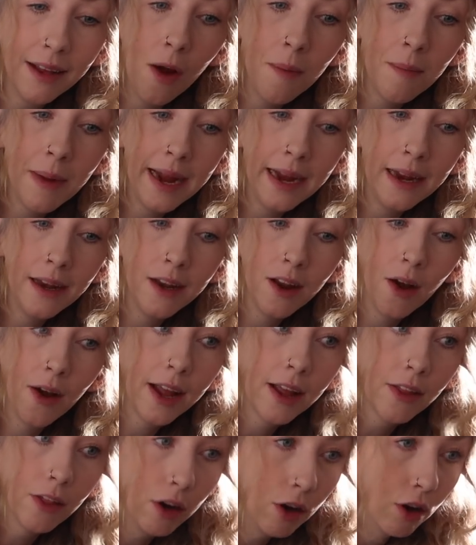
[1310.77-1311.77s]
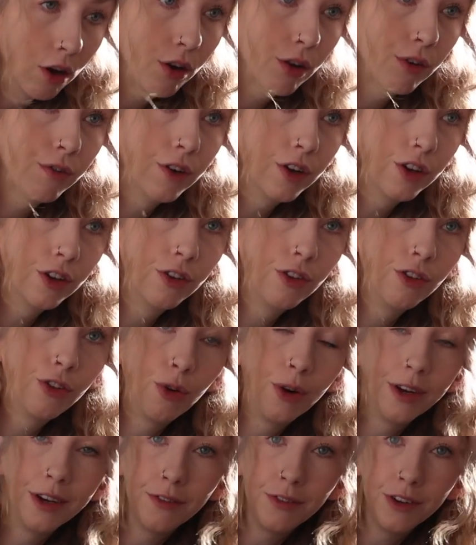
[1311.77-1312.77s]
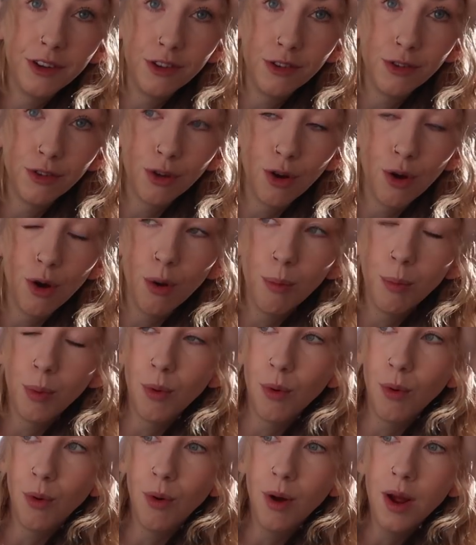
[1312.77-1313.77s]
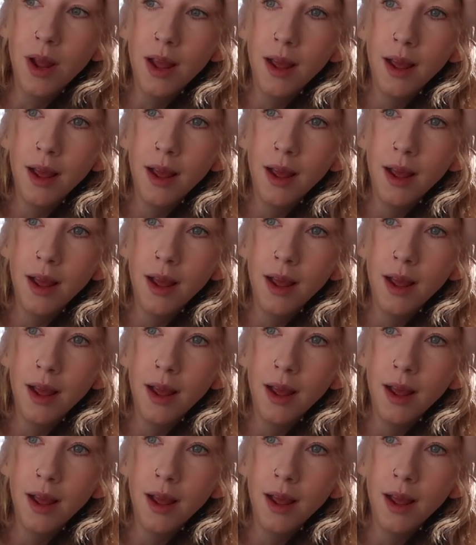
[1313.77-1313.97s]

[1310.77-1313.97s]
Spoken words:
I may like the look of a Joy Division top, or